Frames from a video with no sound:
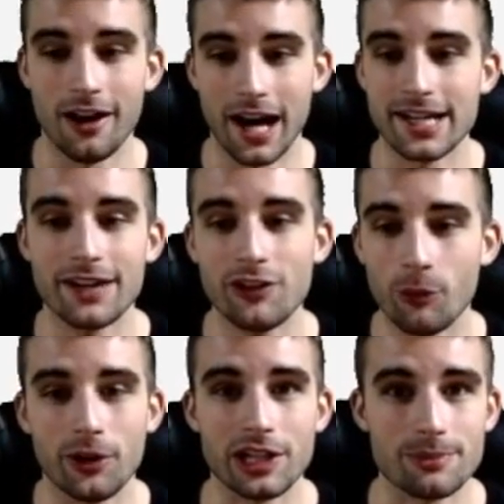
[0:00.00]
I definitely
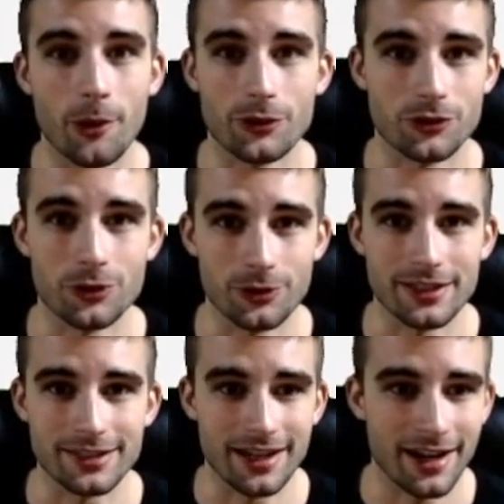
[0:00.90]
want exposure to
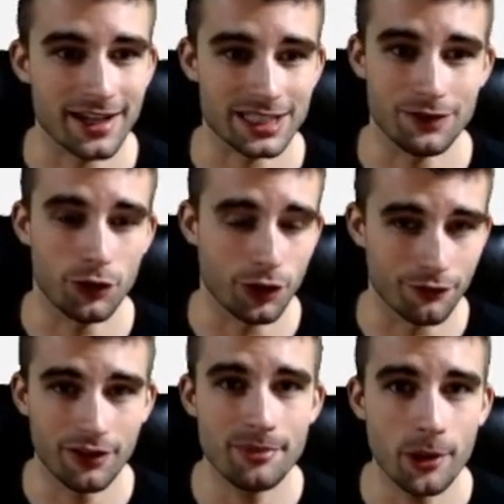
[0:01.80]
these guys. And if you
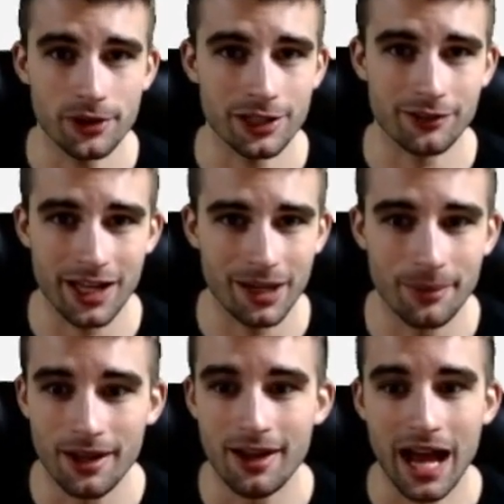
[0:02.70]
can fit both in your
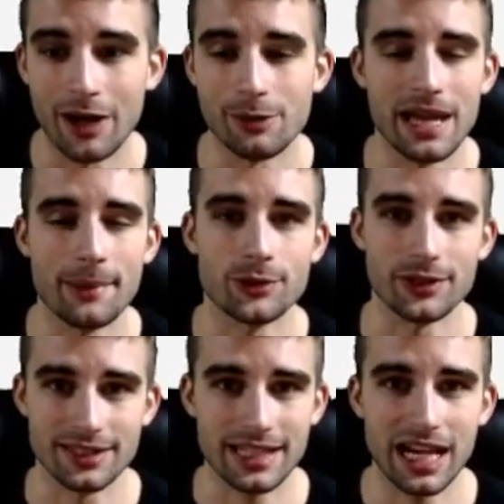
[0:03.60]
lineup, I would be
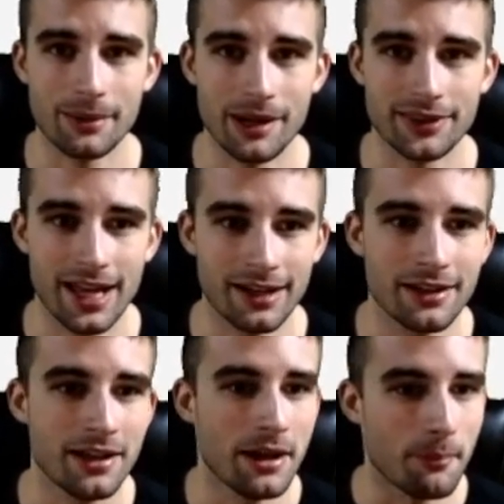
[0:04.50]
absolutely ecstatic about
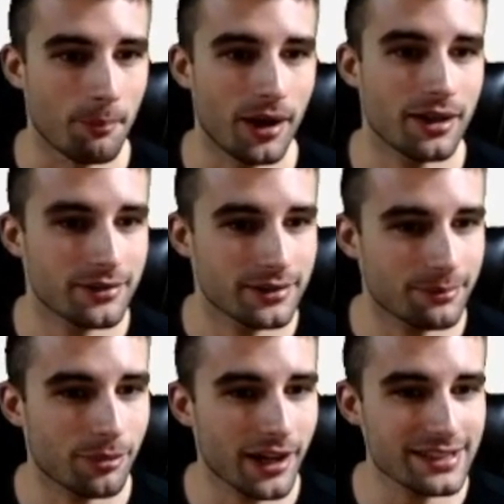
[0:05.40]
that. But
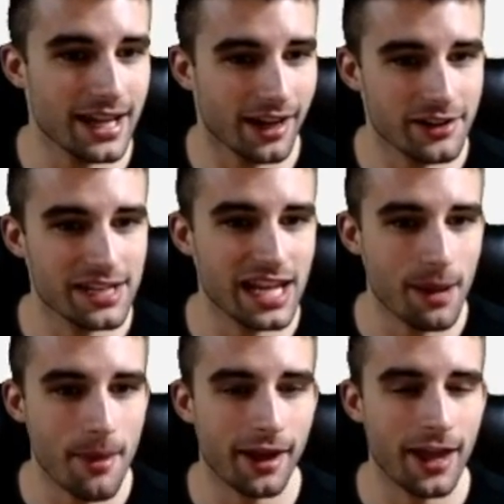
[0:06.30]
the price tag on
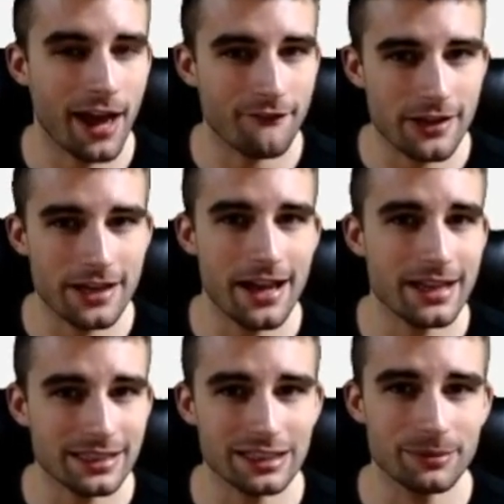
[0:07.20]
DK Metcalf
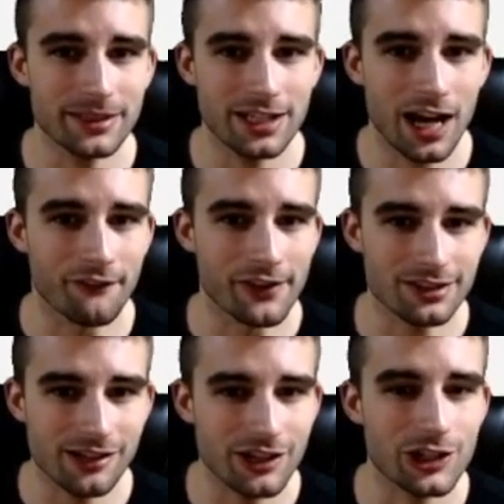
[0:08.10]
is a little bit tough.
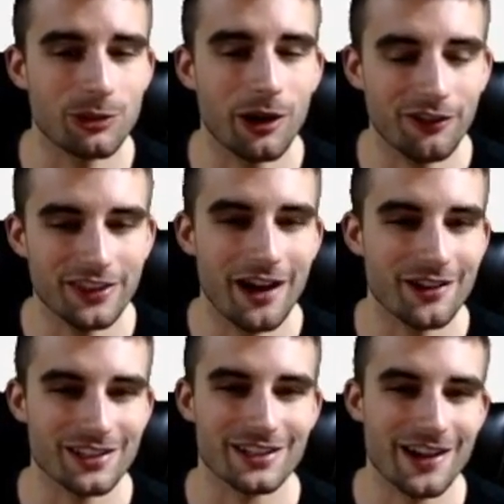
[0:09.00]
He's around
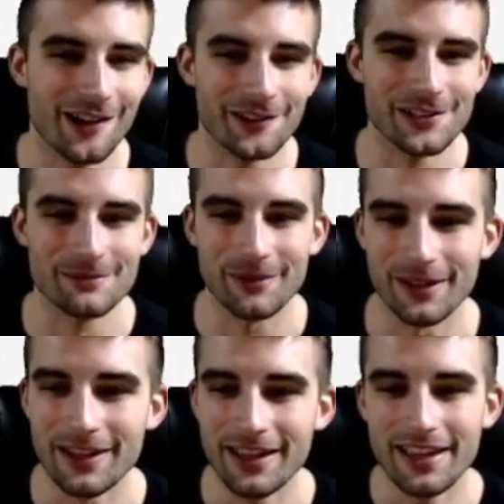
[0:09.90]
$12,000,
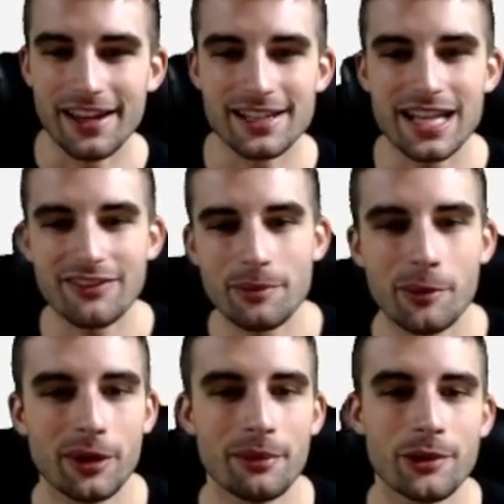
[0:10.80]
but he's definitely
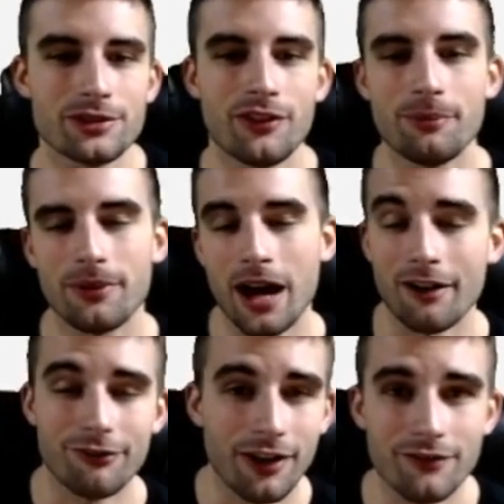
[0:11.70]
been one of the most
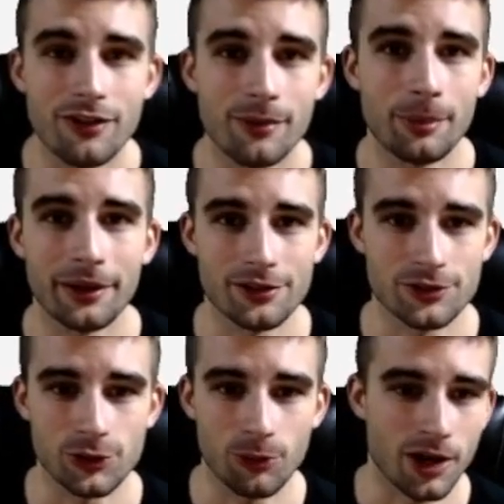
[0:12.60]
fun football
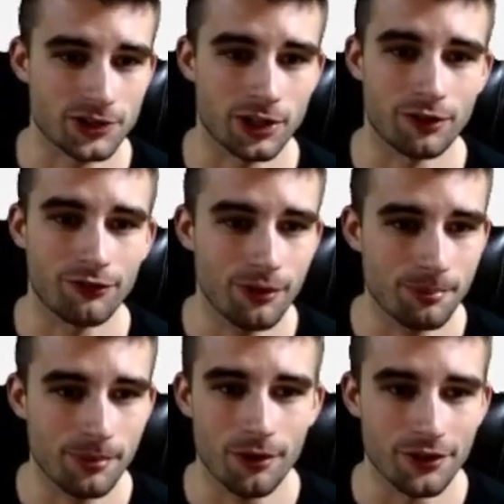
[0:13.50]
players to watch in all of
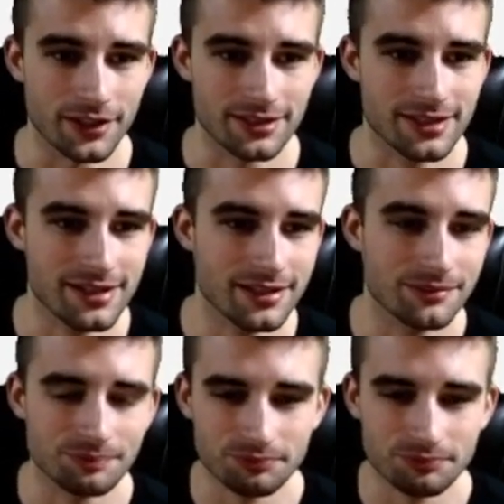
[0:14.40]
football this season.